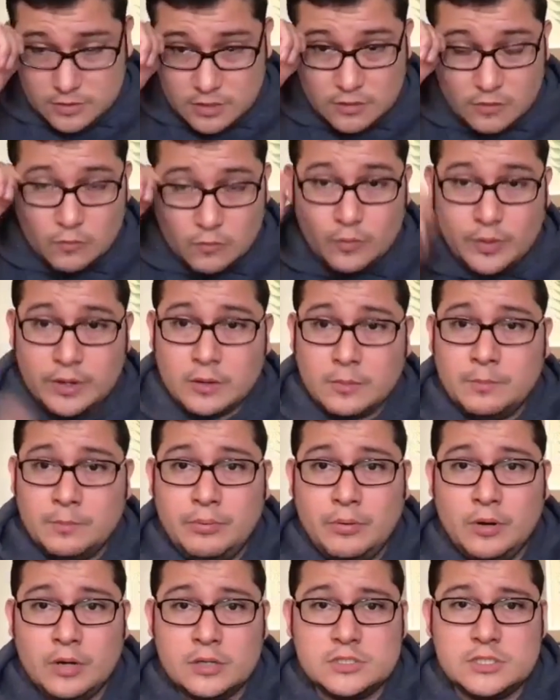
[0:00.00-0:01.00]
We're
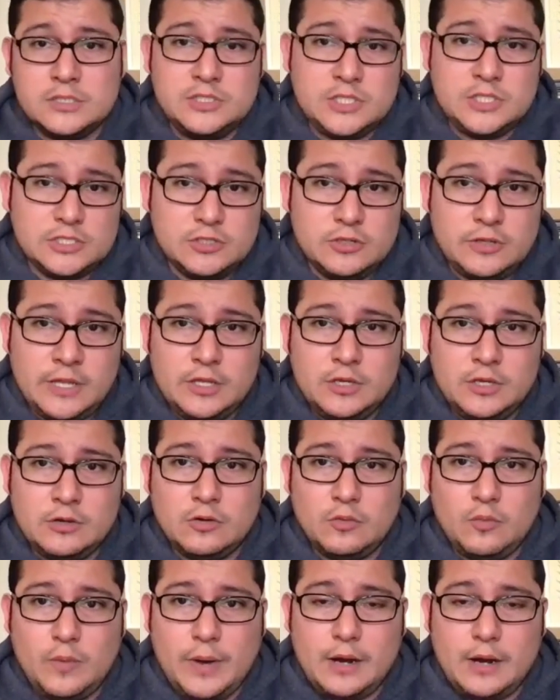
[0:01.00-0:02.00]
booked, just so that you're
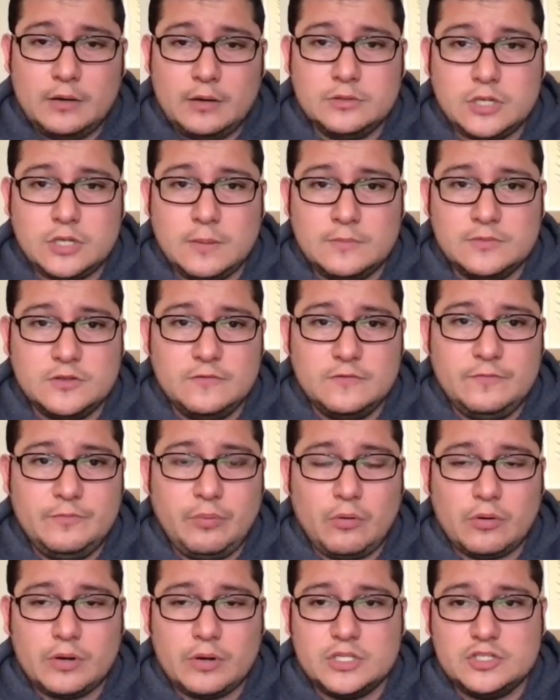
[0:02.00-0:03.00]
aware, in terms of
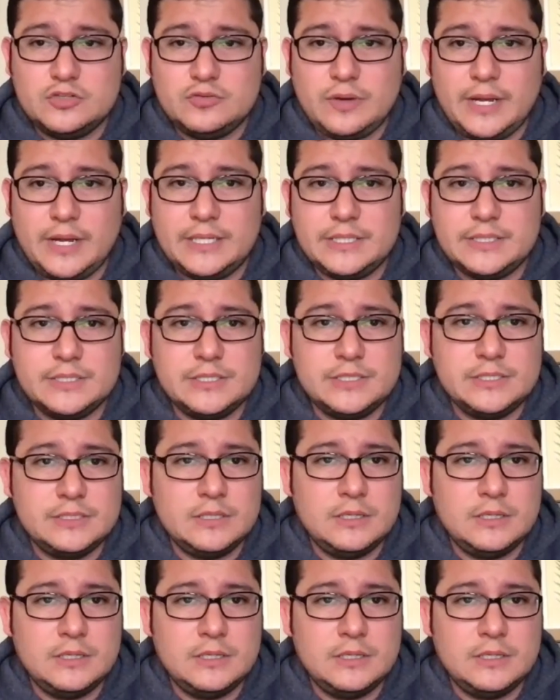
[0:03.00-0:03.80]
board and trains.